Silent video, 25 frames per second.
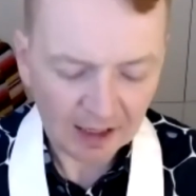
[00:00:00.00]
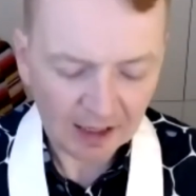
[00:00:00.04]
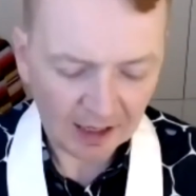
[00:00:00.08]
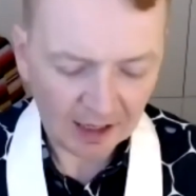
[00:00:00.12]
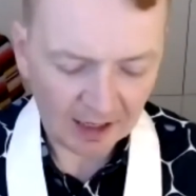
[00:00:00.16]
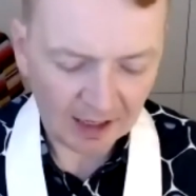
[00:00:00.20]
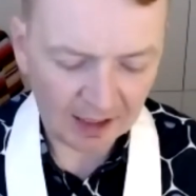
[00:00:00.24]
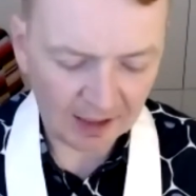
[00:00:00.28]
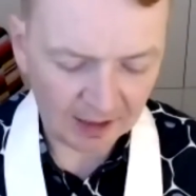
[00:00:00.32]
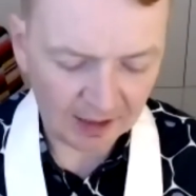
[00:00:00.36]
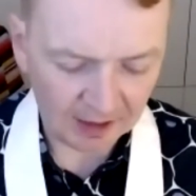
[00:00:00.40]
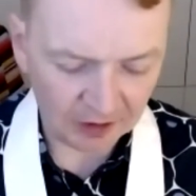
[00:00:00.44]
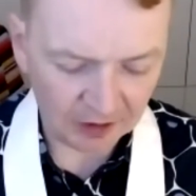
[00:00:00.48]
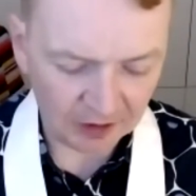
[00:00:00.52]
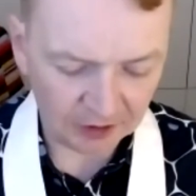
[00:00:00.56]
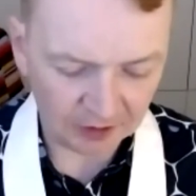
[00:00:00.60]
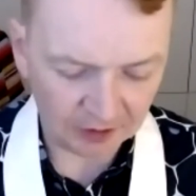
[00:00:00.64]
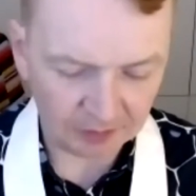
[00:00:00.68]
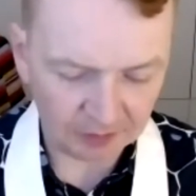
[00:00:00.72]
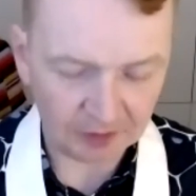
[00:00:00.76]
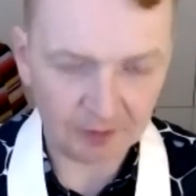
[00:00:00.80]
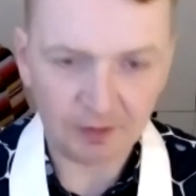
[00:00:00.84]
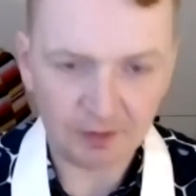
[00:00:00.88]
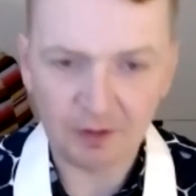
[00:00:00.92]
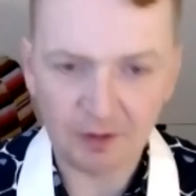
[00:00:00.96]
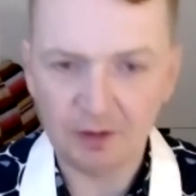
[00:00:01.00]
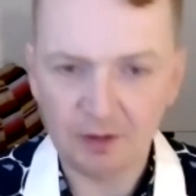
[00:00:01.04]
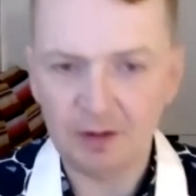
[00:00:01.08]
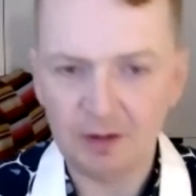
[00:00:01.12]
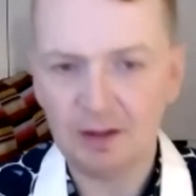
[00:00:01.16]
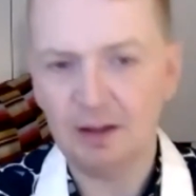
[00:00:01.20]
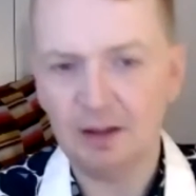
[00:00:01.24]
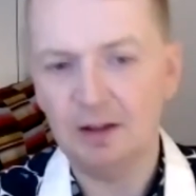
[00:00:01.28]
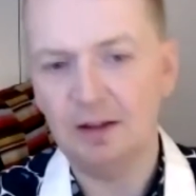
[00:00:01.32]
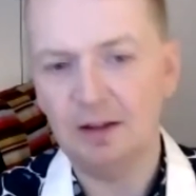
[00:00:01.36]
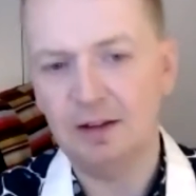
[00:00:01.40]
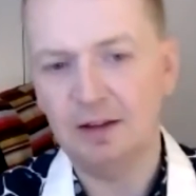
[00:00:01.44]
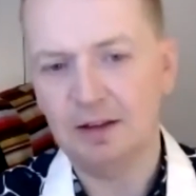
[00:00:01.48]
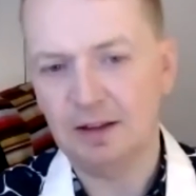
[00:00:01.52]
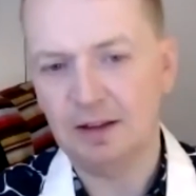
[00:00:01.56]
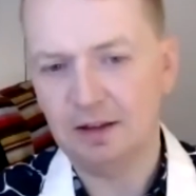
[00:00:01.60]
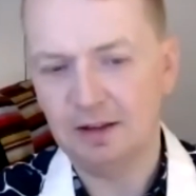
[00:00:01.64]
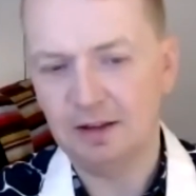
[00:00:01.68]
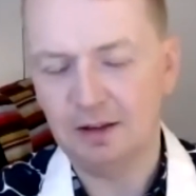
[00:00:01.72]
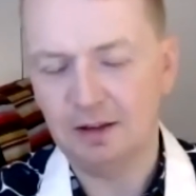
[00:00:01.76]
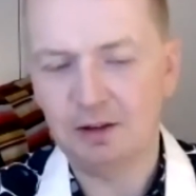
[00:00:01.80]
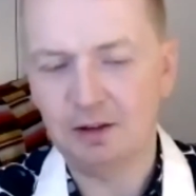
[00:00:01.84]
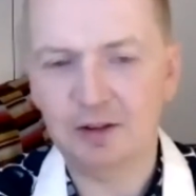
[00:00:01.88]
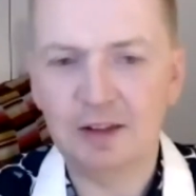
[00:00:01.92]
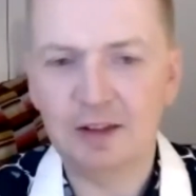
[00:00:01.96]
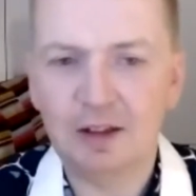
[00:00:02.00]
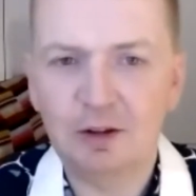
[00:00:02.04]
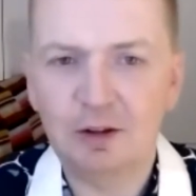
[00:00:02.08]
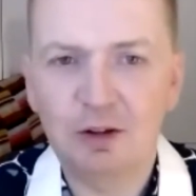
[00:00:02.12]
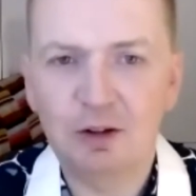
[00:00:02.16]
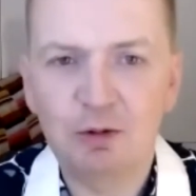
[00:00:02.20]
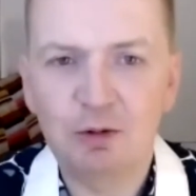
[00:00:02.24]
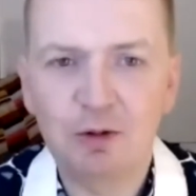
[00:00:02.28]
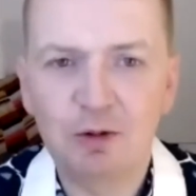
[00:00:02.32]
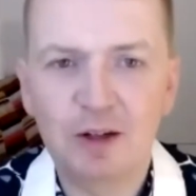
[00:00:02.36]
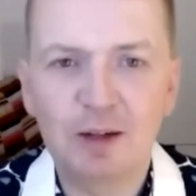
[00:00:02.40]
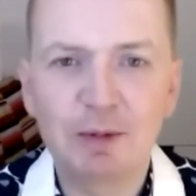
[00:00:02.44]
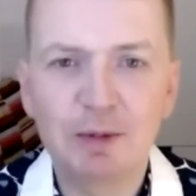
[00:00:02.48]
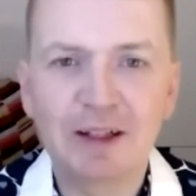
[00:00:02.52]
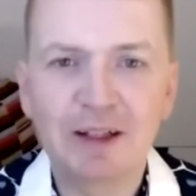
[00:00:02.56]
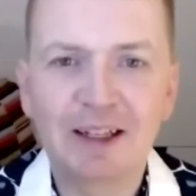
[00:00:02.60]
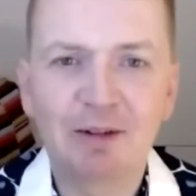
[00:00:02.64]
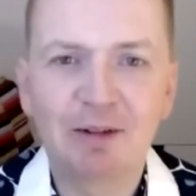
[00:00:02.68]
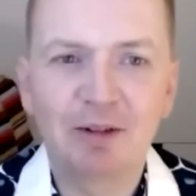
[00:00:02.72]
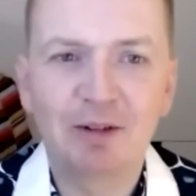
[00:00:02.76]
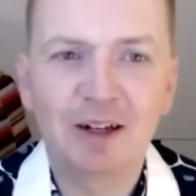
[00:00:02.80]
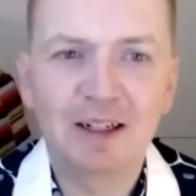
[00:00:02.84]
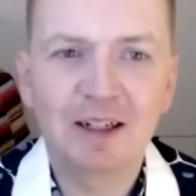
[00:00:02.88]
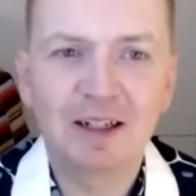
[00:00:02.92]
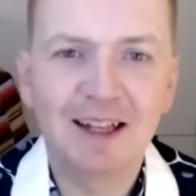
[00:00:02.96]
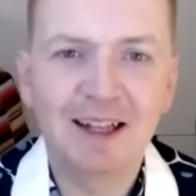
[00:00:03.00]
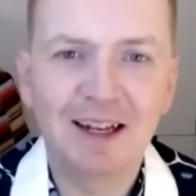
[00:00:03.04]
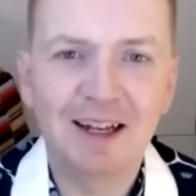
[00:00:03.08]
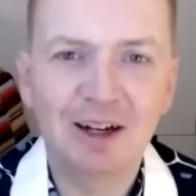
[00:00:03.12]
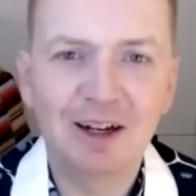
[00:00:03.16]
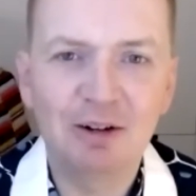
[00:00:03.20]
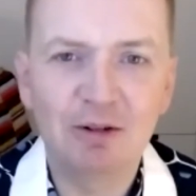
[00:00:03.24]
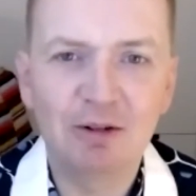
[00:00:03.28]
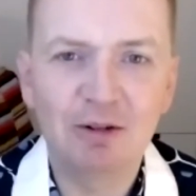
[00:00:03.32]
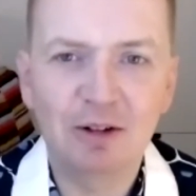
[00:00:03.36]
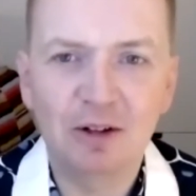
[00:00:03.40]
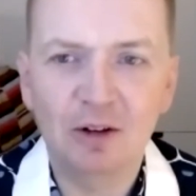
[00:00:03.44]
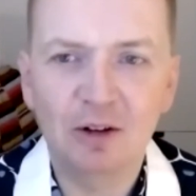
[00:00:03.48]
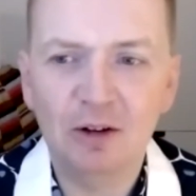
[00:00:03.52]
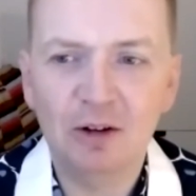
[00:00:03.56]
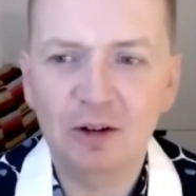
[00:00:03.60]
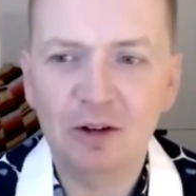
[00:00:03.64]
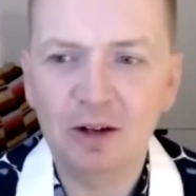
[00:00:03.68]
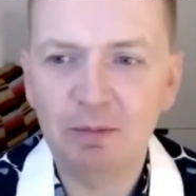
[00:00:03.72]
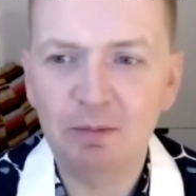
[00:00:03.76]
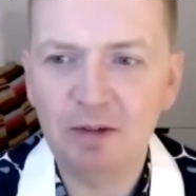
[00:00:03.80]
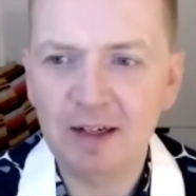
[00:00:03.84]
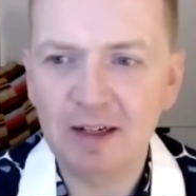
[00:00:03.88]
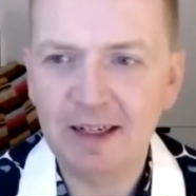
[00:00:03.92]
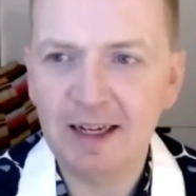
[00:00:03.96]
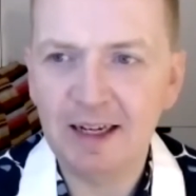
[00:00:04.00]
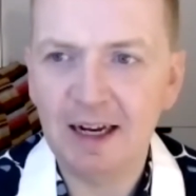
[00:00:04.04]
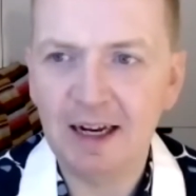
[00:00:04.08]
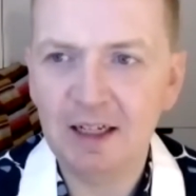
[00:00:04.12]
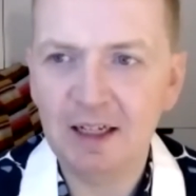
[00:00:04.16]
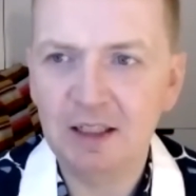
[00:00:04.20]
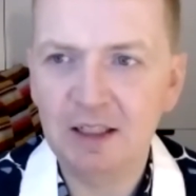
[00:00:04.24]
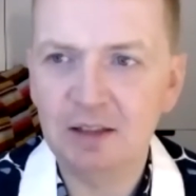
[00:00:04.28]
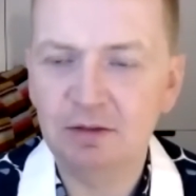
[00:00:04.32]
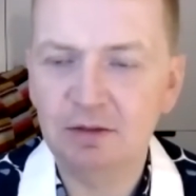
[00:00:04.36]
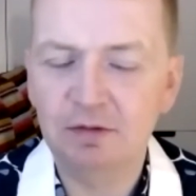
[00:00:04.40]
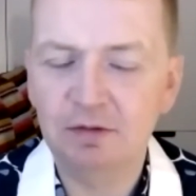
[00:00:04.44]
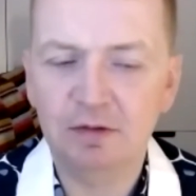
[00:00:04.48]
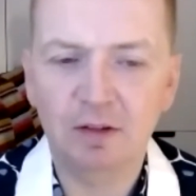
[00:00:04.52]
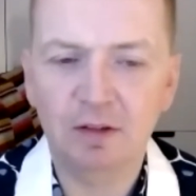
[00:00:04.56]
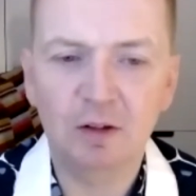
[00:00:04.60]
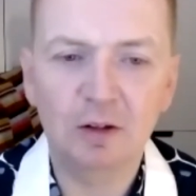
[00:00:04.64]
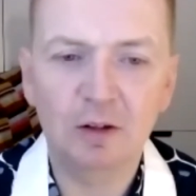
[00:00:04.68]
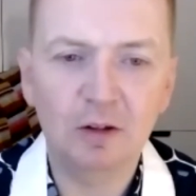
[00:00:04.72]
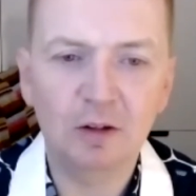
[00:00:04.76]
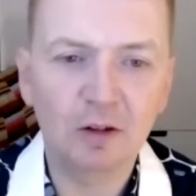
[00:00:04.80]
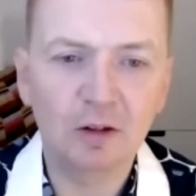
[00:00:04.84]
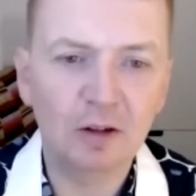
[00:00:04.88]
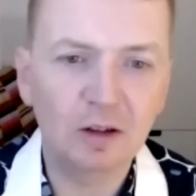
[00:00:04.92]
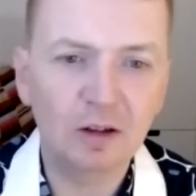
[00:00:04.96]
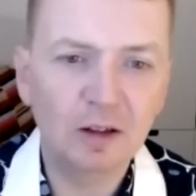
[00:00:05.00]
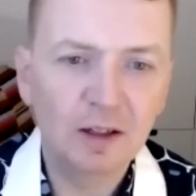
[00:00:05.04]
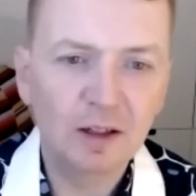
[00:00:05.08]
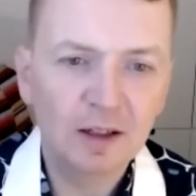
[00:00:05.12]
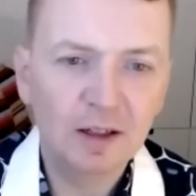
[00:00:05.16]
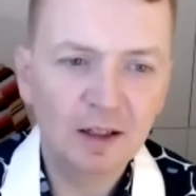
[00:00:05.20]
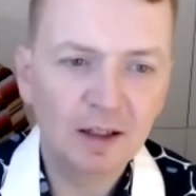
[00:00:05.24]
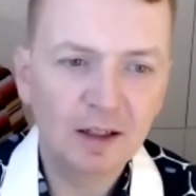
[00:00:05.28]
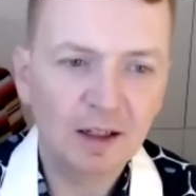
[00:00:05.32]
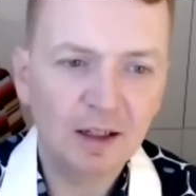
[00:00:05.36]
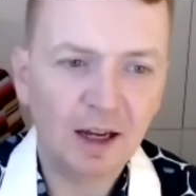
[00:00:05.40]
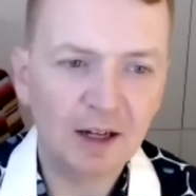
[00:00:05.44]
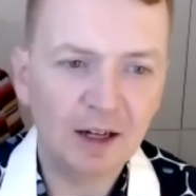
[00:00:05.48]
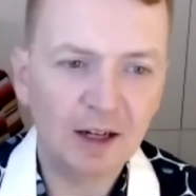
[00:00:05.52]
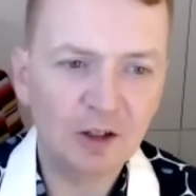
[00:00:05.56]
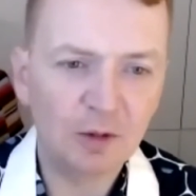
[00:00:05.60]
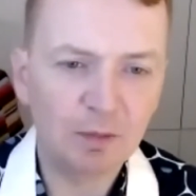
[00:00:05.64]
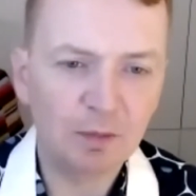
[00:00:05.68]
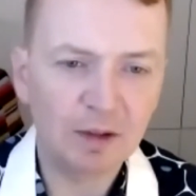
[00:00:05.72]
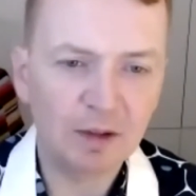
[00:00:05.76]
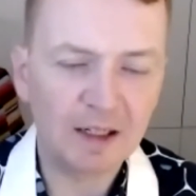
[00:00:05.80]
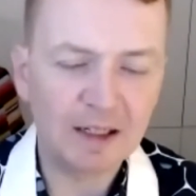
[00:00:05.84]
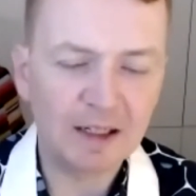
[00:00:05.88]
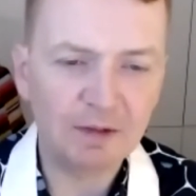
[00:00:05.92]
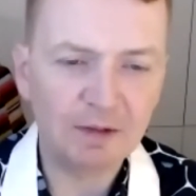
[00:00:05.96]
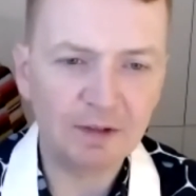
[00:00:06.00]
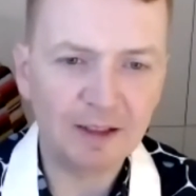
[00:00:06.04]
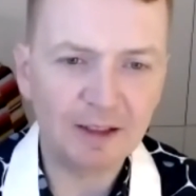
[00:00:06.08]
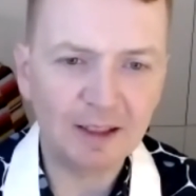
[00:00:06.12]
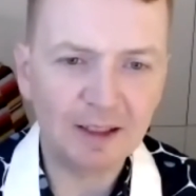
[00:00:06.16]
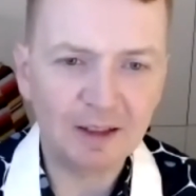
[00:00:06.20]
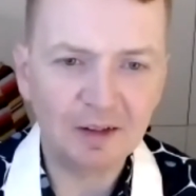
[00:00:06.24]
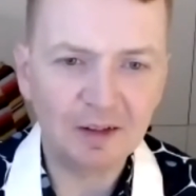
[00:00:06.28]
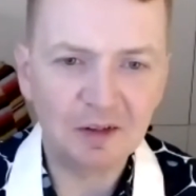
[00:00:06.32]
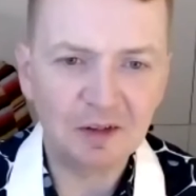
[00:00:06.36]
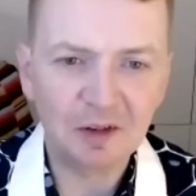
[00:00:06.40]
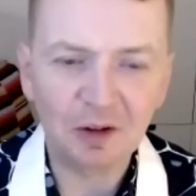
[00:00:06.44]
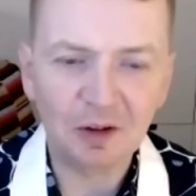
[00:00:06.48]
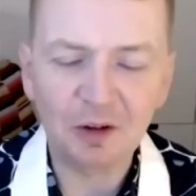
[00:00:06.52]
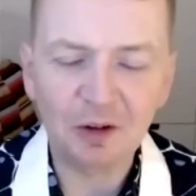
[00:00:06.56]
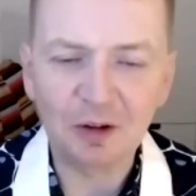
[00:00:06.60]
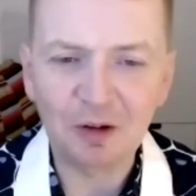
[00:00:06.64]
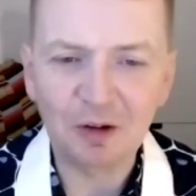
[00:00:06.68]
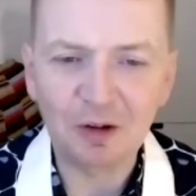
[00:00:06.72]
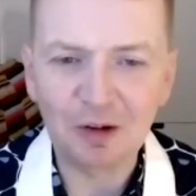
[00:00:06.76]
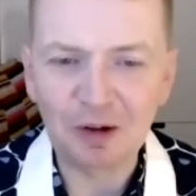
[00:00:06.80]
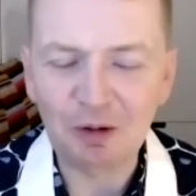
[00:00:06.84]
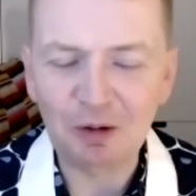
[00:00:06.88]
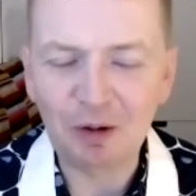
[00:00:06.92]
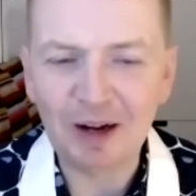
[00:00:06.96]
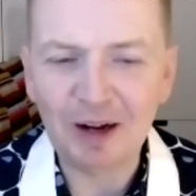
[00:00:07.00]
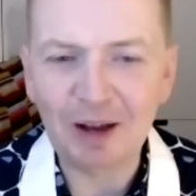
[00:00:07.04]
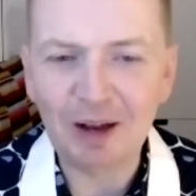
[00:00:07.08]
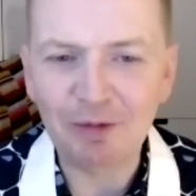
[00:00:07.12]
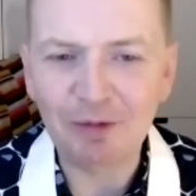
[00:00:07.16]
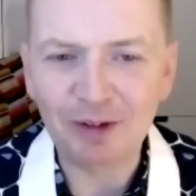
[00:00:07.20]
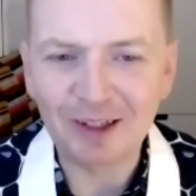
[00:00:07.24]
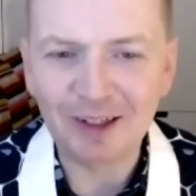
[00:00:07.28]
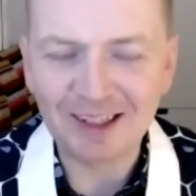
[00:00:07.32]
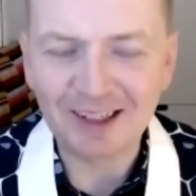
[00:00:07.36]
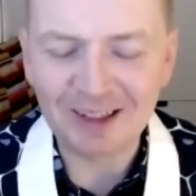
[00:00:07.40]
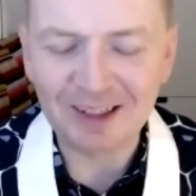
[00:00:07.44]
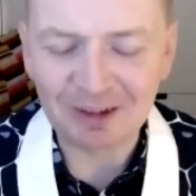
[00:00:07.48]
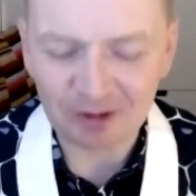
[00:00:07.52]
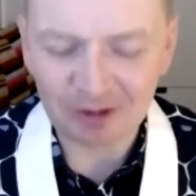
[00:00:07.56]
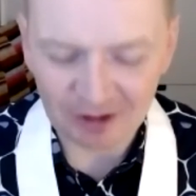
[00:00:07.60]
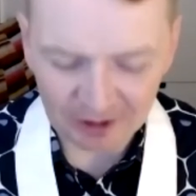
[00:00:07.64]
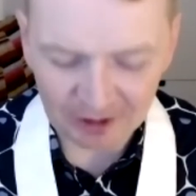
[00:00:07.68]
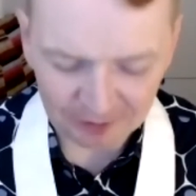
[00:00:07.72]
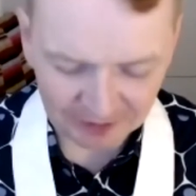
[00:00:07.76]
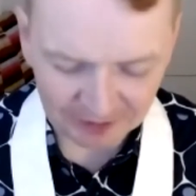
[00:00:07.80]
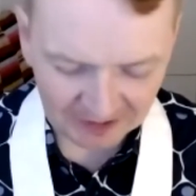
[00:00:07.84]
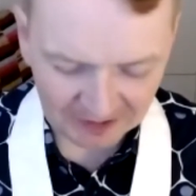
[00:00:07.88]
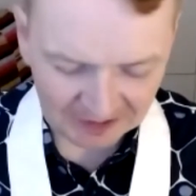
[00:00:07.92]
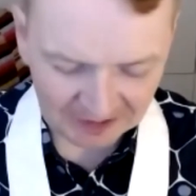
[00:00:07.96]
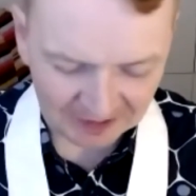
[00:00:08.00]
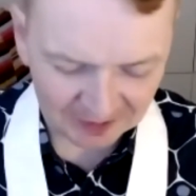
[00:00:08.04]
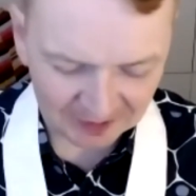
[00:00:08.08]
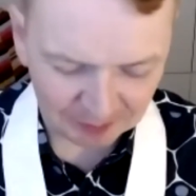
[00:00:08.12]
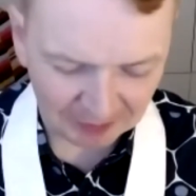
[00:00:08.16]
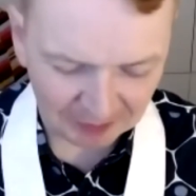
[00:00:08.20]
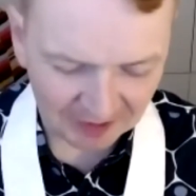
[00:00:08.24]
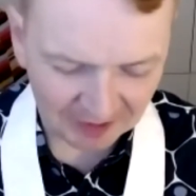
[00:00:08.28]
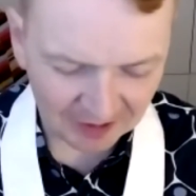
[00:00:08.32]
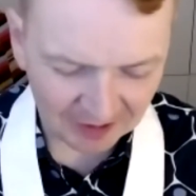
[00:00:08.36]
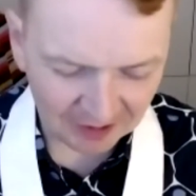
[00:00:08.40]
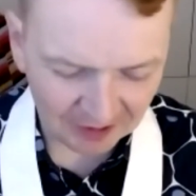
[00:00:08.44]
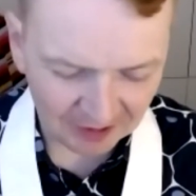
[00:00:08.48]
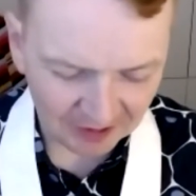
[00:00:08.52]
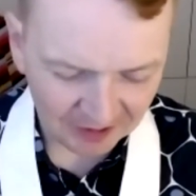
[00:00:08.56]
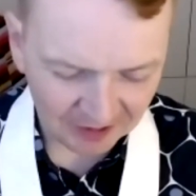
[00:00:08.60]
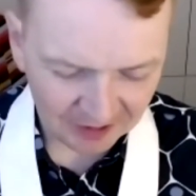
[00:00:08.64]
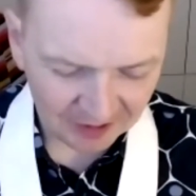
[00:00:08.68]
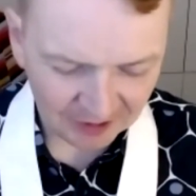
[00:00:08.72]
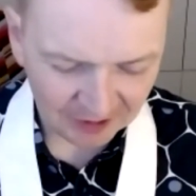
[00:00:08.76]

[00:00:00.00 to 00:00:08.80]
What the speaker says: in terms of, oh God, I'm just not going to worry about that right now, or oh, I'm really active, or I don't believe in this, or whatever, you know, or I feel despair,